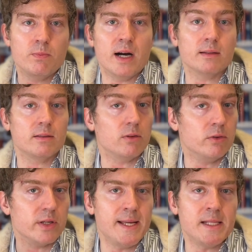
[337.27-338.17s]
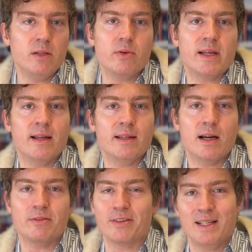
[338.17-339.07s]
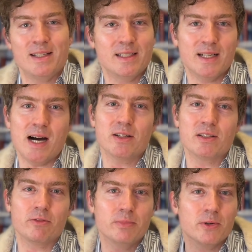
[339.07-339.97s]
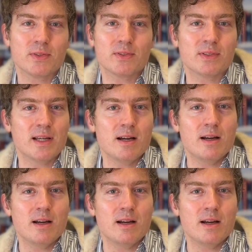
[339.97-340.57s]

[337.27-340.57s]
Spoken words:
but on your Kindle you can have hundreds of books